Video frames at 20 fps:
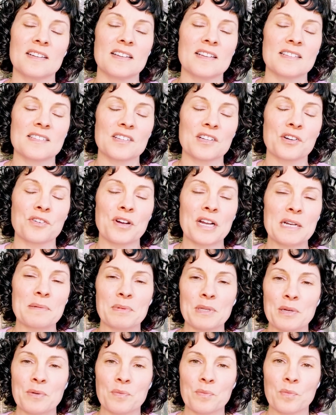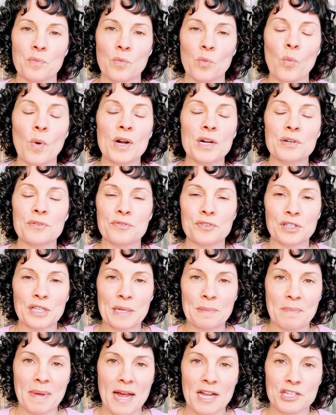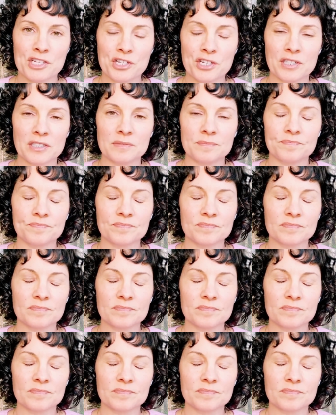is incredibly wonderful and magical.